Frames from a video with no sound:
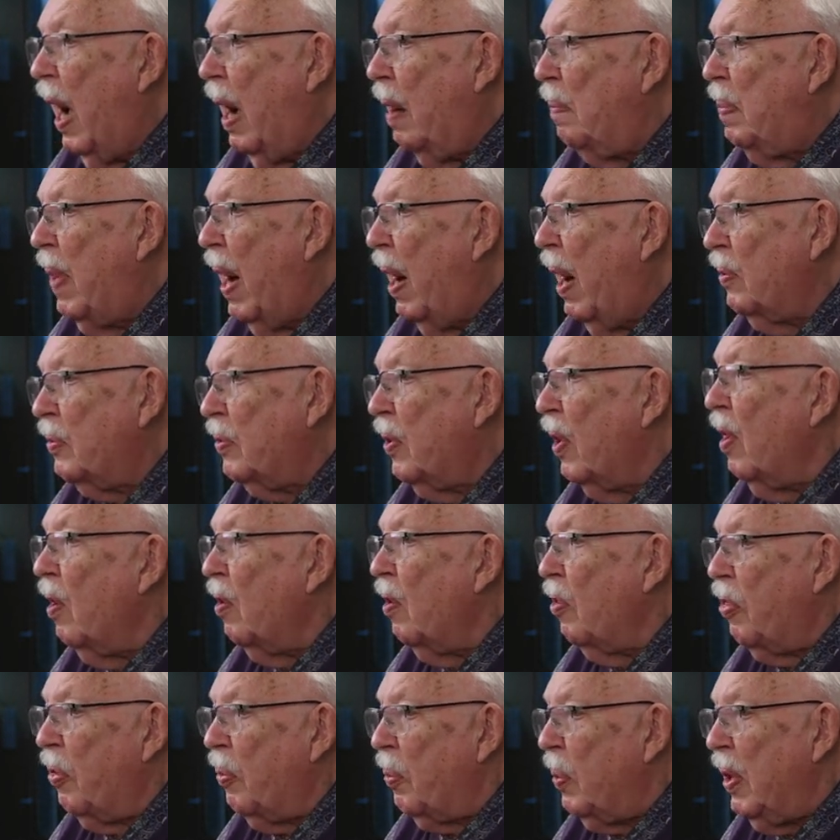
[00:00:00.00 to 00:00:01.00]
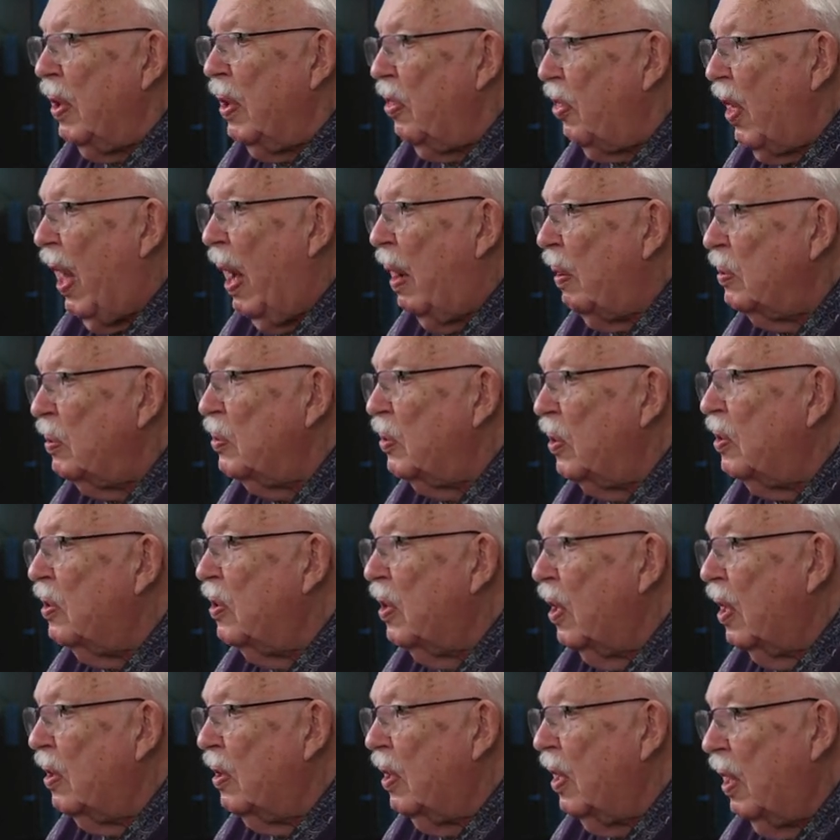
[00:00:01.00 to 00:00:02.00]
about
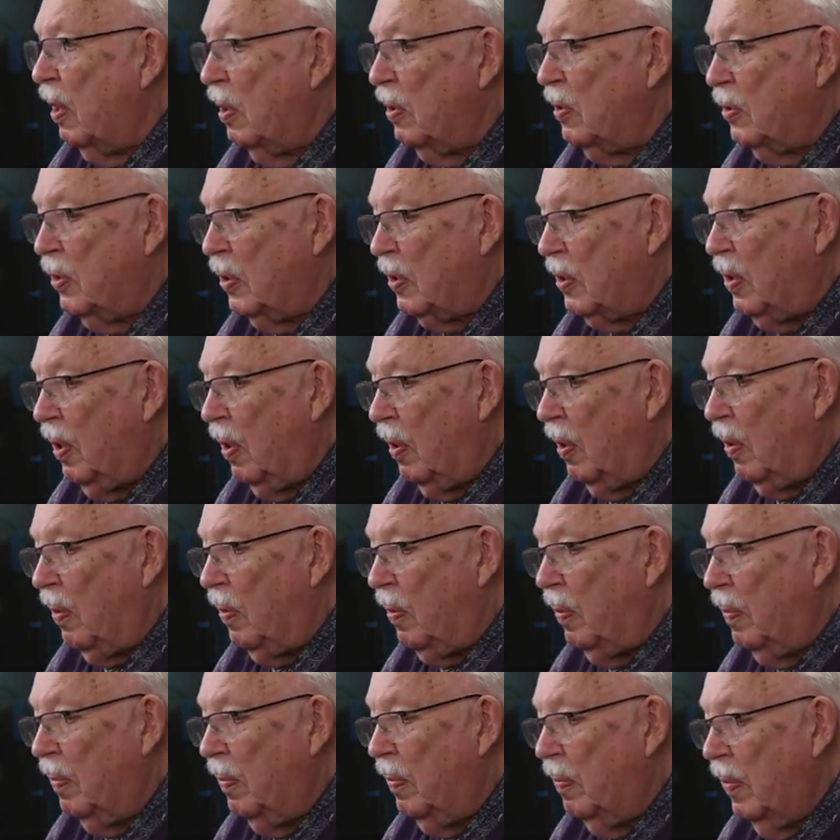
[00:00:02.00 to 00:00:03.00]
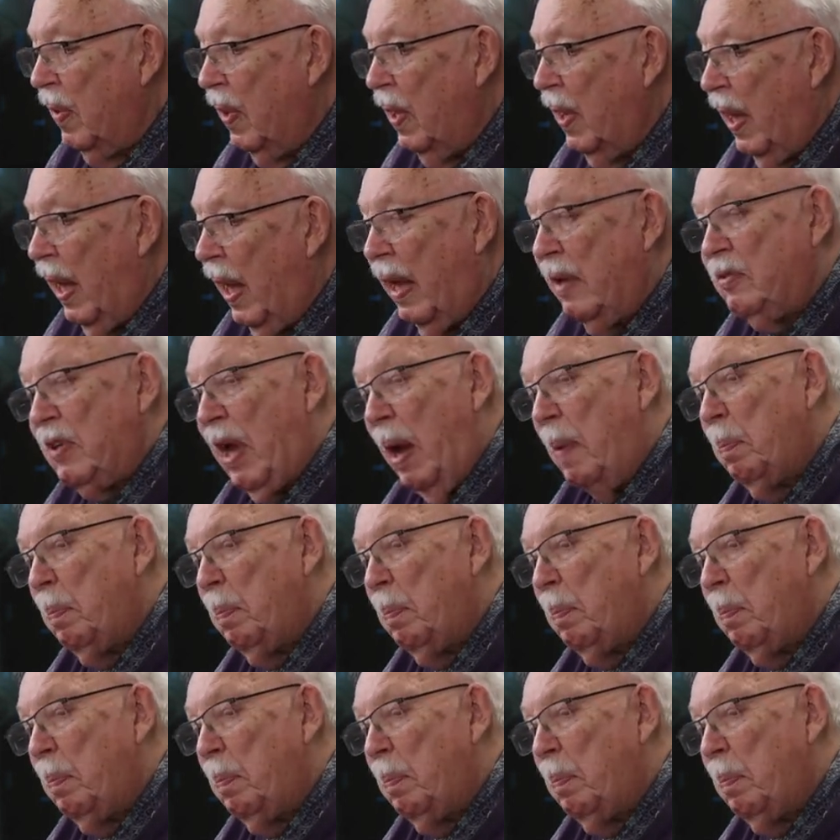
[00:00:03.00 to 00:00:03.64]
3,000 years ago. As I